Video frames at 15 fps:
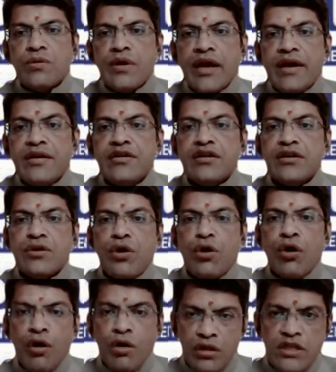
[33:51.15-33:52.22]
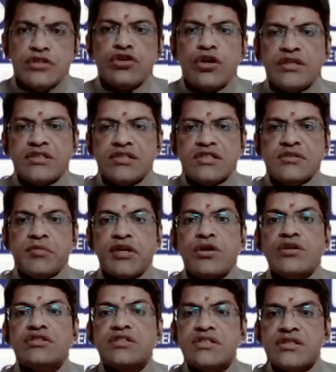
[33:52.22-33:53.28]
enter all the choices,
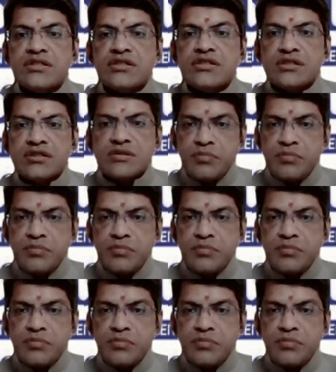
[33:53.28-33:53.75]
because it is